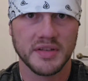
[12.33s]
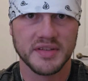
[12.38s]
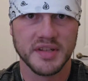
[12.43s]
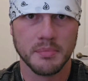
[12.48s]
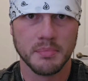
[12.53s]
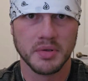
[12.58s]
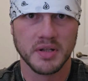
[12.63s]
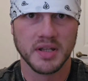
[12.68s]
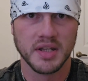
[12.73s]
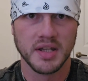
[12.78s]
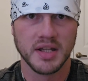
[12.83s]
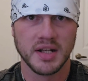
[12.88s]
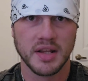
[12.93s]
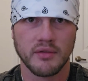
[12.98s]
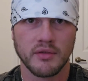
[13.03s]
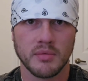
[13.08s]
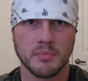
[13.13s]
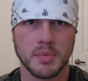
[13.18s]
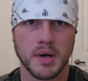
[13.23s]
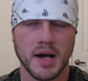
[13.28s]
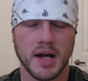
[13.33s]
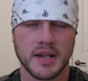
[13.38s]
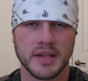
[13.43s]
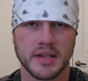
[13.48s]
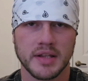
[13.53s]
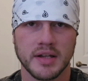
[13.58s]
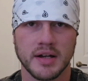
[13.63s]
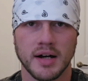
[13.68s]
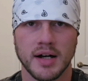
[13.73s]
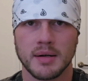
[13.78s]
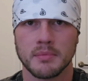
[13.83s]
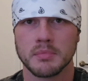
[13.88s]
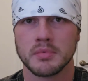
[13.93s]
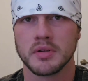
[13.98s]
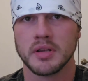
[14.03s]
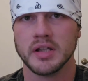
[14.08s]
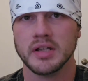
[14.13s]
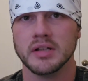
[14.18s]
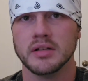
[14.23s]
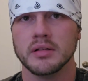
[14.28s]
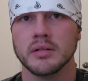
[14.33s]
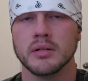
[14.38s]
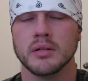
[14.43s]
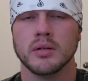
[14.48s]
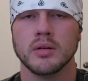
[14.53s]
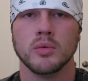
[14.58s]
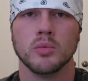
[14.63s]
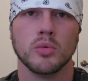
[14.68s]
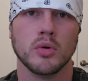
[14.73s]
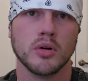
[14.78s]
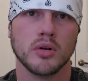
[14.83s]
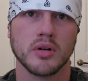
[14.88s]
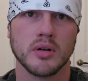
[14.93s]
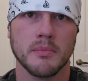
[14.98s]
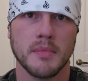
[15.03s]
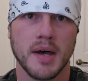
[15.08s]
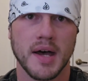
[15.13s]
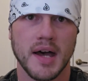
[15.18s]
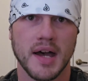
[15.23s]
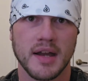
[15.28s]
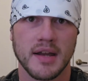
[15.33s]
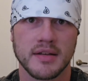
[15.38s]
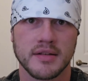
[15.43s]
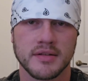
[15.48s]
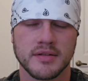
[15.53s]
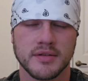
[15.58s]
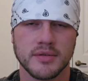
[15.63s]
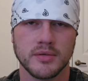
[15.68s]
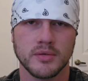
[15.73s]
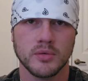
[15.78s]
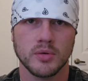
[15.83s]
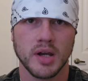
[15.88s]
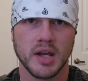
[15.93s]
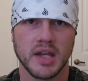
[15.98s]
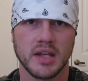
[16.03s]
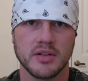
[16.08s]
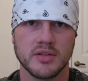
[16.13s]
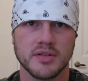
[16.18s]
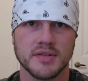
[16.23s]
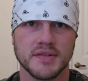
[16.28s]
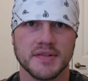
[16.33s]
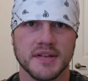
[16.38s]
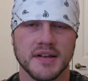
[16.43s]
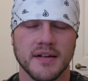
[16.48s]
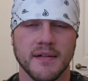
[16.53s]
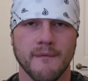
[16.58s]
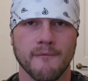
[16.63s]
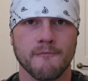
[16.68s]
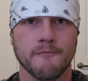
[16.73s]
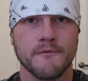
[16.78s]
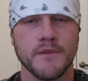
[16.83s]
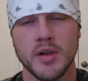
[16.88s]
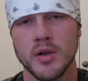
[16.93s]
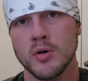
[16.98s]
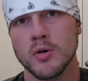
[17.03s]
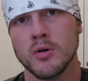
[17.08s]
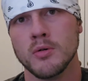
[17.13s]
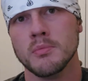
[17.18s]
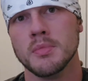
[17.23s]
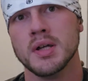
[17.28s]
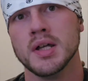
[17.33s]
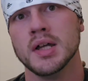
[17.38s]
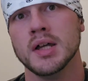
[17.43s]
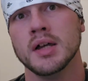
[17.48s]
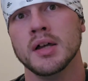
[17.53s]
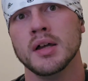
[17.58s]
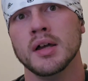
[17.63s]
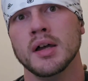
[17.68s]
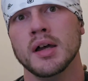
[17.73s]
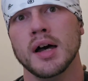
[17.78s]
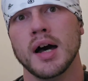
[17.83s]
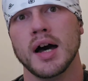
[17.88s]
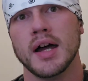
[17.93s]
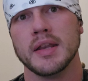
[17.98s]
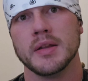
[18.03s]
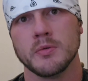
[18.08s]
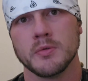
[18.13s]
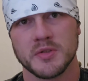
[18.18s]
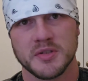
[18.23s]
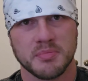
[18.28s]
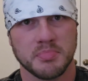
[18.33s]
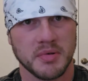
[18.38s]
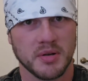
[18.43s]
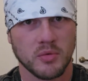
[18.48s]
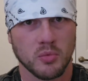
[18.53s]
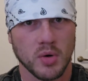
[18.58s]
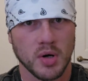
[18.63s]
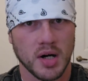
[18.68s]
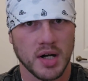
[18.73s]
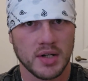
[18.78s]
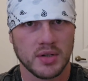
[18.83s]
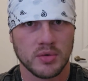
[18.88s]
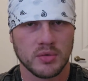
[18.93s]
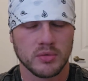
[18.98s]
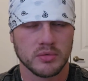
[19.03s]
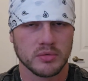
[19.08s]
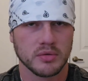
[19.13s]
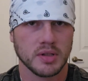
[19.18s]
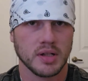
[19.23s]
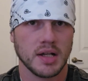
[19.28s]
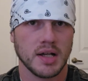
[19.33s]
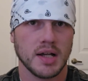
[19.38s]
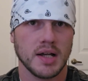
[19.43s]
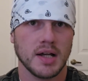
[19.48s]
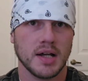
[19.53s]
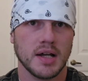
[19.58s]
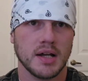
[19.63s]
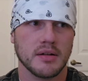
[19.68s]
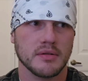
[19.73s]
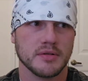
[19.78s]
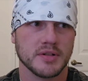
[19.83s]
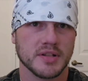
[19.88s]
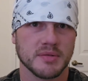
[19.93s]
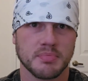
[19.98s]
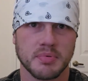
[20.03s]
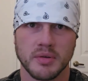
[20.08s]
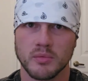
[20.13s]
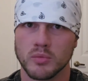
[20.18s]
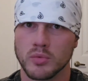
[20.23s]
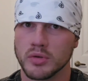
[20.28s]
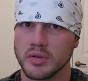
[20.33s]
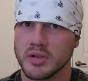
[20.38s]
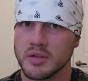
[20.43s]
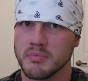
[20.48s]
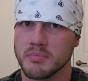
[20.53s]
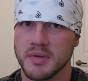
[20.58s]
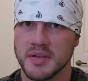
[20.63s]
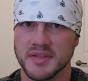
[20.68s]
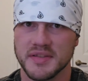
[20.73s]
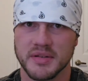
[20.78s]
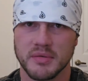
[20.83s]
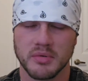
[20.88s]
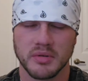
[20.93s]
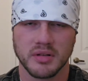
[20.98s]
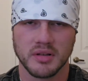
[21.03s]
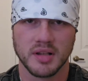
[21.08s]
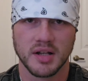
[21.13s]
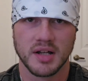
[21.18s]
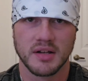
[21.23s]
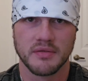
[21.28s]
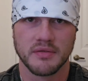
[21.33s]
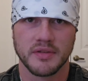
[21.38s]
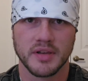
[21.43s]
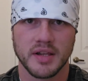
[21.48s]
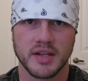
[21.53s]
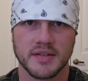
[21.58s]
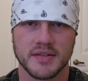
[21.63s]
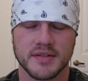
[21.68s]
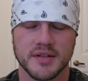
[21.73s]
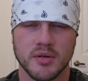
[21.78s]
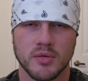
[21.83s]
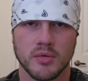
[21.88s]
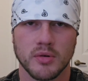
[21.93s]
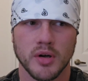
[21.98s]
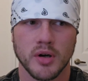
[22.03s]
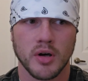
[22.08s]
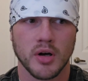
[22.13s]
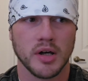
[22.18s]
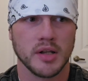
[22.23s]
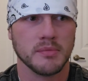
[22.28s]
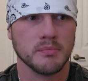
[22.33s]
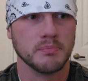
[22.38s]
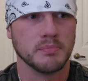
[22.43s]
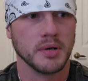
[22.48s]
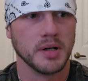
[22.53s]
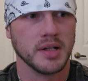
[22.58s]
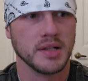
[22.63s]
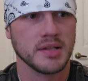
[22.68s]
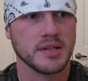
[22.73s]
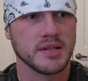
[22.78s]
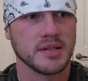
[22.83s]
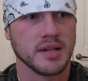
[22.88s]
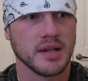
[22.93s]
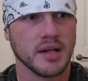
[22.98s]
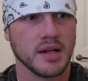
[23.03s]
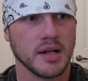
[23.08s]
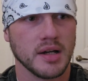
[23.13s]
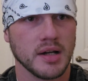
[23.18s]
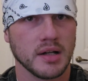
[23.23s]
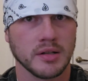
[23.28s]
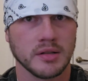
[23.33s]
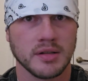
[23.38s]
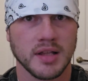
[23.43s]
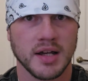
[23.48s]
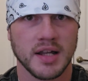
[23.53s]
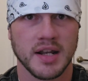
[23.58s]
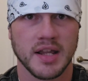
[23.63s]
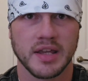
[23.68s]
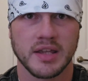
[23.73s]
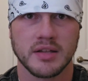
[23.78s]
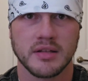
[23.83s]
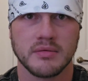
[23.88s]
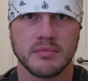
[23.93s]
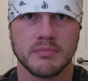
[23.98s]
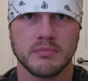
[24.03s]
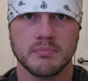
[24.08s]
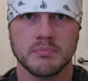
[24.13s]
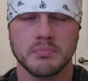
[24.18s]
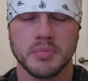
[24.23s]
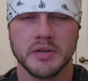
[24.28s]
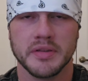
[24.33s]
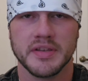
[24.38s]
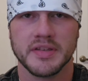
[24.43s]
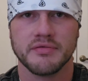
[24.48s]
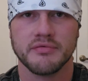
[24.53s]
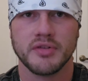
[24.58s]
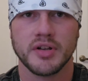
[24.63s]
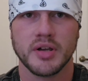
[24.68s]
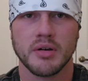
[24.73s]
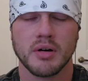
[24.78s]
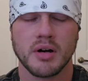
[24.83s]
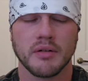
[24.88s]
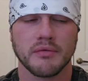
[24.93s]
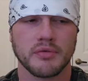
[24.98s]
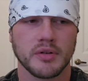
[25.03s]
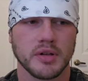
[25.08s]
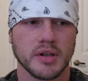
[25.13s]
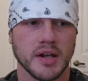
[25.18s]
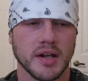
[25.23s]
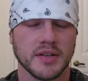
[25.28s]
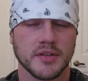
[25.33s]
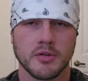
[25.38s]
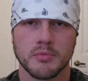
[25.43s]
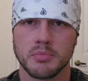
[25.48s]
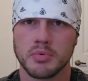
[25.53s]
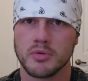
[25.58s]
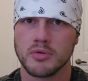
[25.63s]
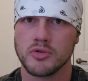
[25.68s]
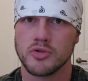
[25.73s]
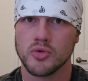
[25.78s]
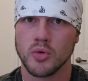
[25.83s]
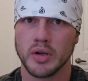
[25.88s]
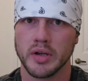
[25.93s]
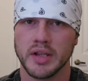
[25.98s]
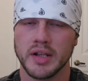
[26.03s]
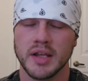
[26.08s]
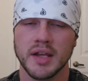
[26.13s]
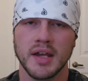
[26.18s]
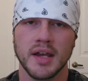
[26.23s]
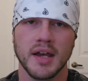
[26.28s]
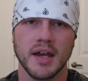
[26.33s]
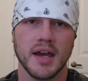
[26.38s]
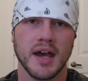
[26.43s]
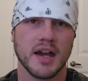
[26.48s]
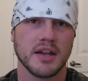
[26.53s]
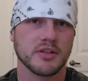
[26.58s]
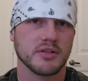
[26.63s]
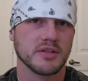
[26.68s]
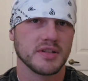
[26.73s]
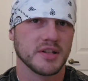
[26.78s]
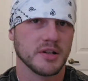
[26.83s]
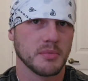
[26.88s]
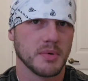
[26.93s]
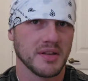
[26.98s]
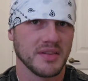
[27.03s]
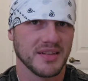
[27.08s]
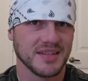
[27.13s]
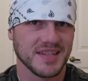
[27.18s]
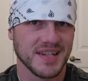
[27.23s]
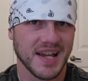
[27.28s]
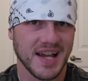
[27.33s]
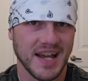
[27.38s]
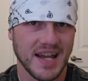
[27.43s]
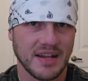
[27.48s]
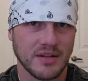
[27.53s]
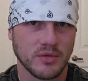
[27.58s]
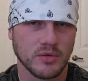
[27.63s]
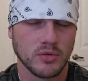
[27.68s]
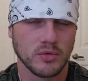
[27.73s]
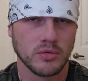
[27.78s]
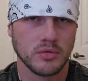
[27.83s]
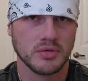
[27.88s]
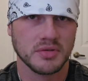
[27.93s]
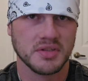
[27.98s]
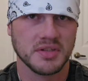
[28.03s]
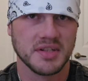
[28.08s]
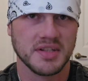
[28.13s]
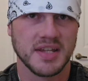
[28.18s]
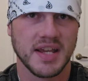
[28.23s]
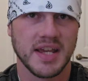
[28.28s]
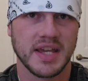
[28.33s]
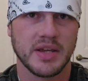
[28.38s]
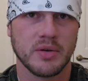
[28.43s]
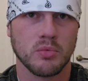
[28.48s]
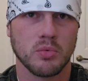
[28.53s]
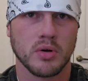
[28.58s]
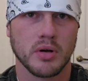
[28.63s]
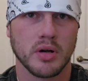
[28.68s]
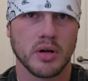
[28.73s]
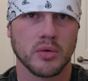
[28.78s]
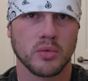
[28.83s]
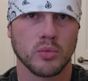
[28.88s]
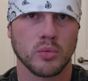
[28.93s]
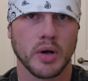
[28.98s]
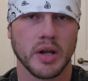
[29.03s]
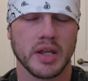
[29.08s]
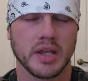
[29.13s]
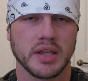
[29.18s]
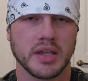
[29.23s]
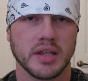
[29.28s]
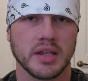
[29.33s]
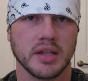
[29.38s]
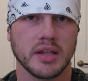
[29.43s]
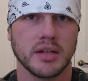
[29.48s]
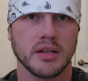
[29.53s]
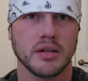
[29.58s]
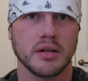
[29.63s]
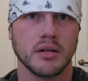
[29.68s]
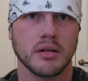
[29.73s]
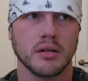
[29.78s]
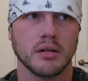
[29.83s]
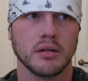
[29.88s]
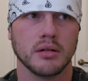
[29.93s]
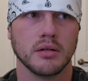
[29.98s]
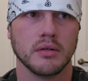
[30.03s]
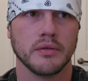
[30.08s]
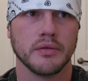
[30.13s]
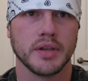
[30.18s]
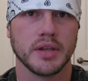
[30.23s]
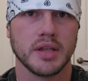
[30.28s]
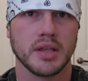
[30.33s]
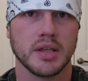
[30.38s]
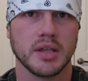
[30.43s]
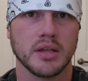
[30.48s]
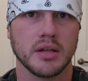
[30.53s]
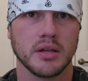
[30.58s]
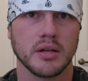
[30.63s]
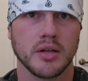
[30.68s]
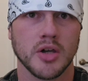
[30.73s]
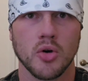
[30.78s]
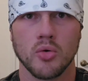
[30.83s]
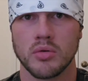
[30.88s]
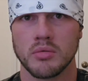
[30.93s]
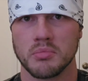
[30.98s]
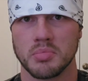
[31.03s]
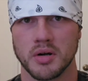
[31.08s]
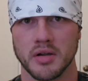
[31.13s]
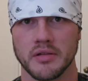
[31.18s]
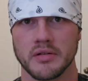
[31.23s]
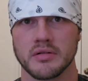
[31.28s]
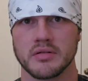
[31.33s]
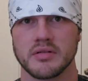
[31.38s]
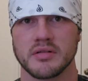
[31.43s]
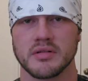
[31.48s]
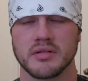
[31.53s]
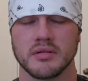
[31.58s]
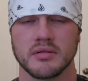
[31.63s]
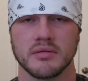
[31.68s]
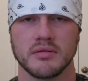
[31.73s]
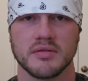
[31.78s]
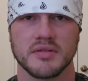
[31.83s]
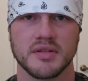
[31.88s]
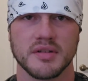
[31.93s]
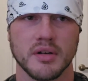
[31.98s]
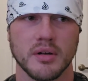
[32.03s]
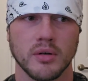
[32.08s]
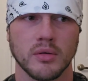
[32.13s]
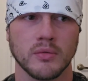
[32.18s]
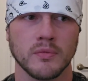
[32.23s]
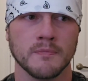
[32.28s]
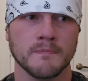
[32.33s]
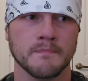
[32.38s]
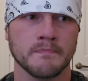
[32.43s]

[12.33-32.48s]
up again, everybody? I'm Clayton. Welcome back to Ages of Film. I know it's been a while. I've just been really busy with a lot of things going on, but glad I could put this video out for you guys. Hope you enjoy it. As you can tell by the title, today we're ranking the Coen brothers. So,